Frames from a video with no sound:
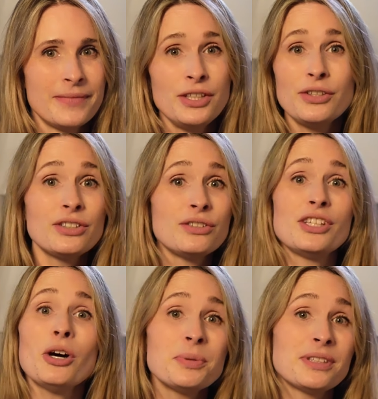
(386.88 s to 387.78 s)
You can do
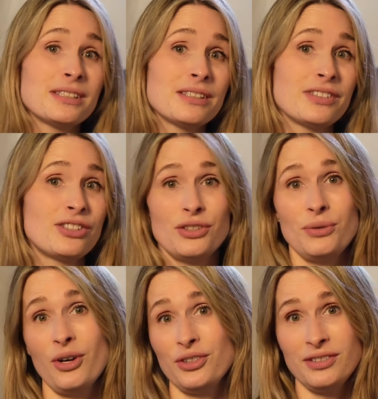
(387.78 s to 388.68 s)
the opposite if it's too
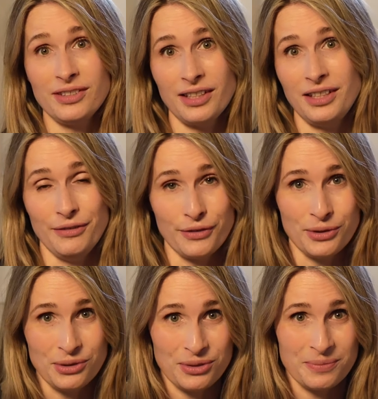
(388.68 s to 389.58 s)
hot and sunny, of
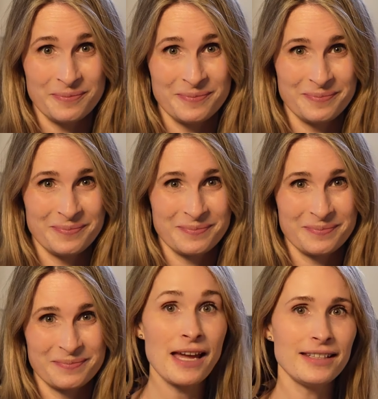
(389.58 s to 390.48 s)
course.
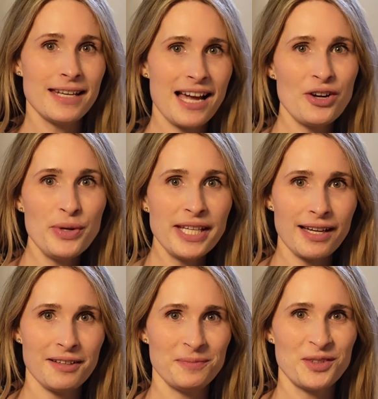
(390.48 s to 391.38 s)
Now we
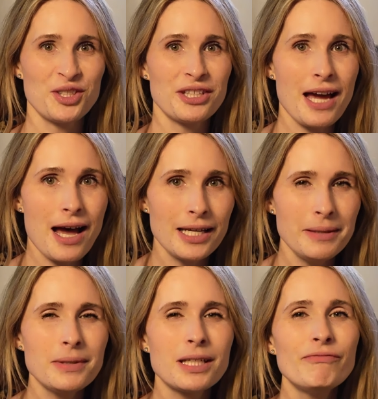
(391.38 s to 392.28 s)
come to
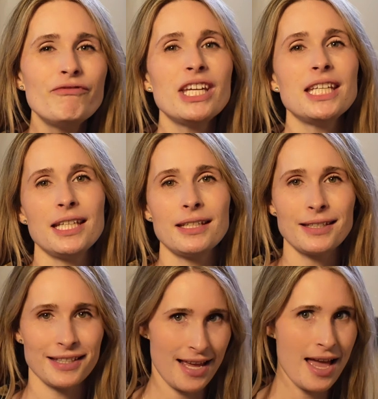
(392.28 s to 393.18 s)
time,
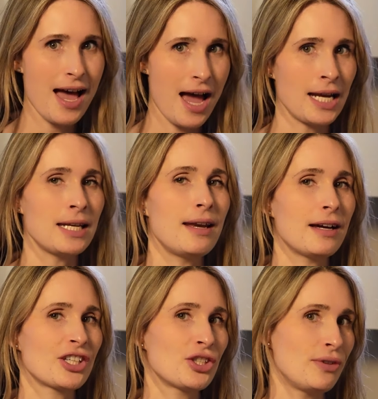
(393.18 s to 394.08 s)
convenience, and
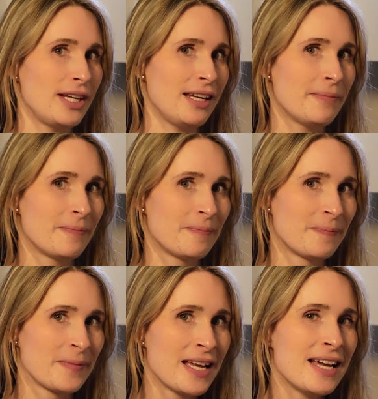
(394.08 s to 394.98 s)
luxury.
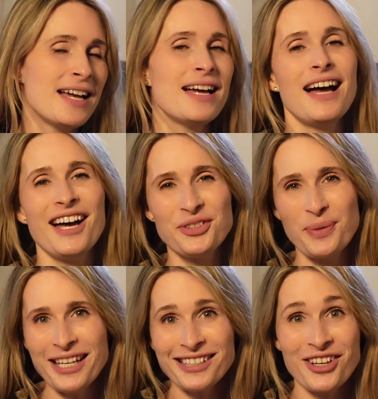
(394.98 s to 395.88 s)
As
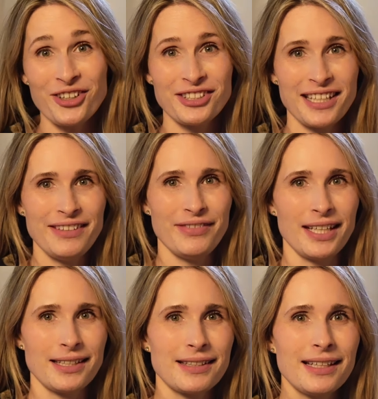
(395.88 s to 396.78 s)
well as cost
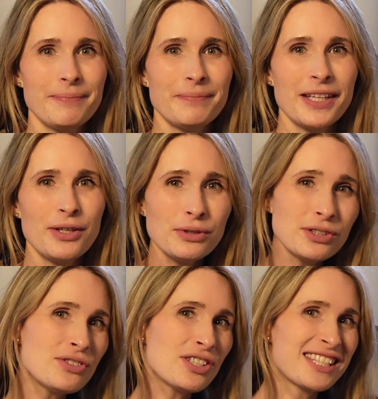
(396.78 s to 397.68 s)
savings, it
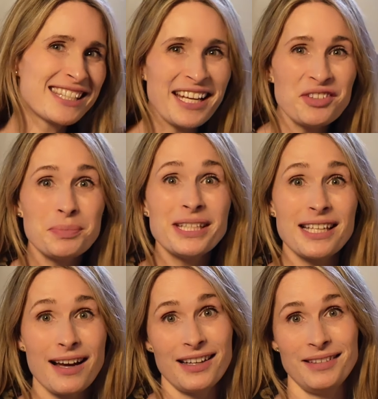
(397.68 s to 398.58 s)
also just saves me
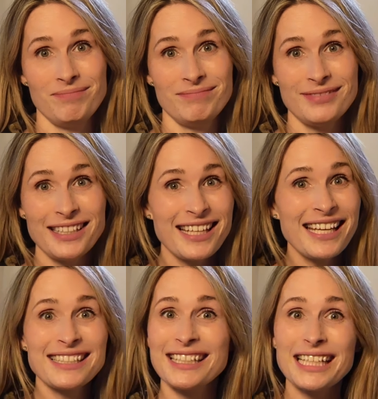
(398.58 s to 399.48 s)
time and
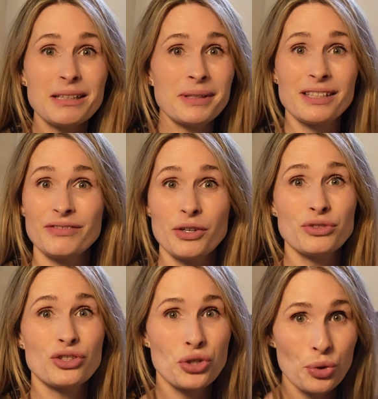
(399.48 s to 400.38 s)
takes a little bit of
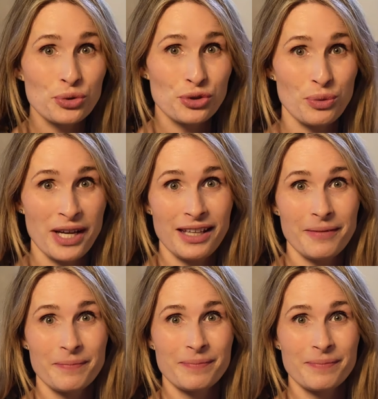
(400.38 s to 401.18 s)
those chores away.